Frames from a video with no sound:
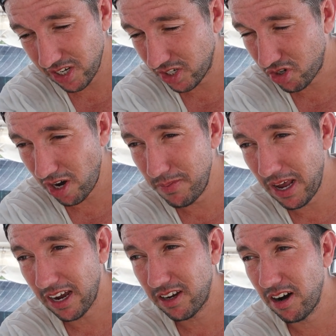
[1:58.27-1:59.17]
extremely
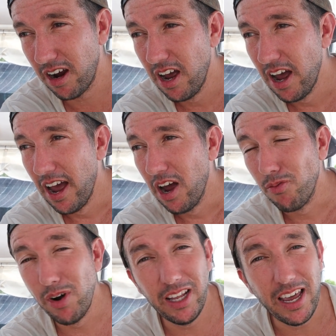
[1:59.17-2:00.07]
accurate,
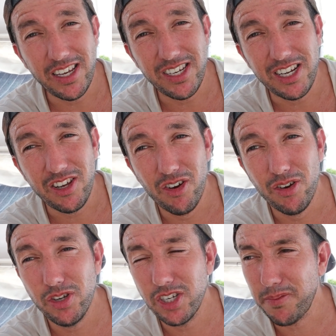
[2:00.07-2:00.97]
really easy to
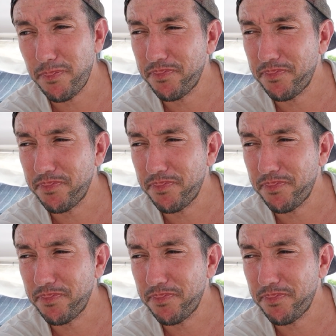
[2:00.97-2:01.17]
use,